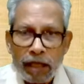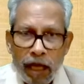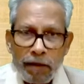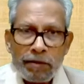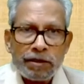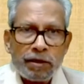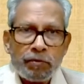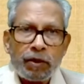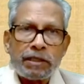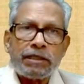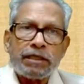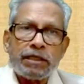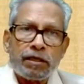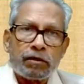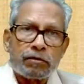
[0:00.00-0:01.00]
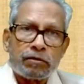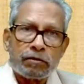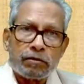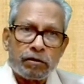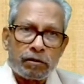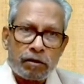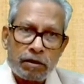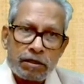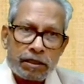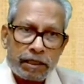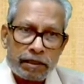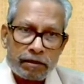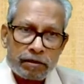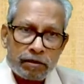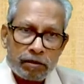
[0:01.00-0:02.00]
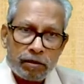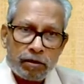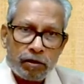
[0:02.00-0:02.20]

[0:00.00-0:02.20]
they have some budgetary constraints.